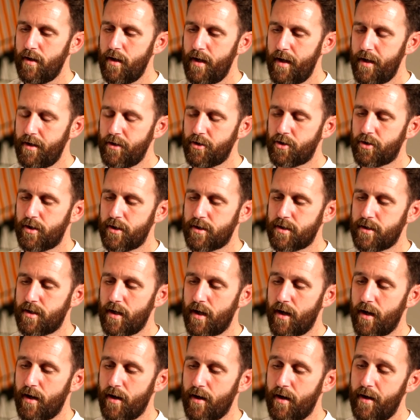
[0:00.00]

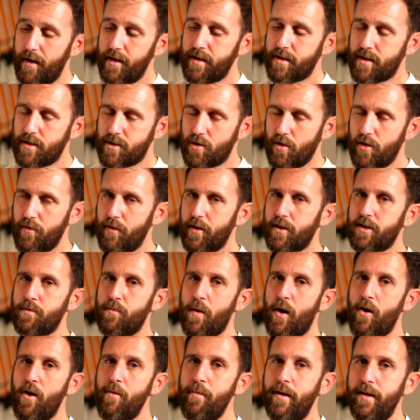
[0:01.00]
interesting, and it's a sort of
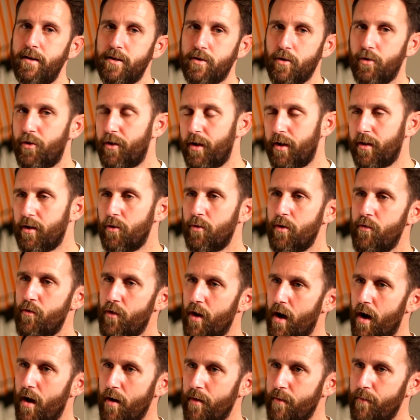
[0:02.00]
experimental thing that we've
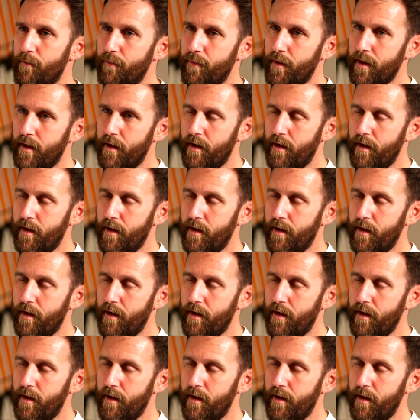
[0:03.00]
done.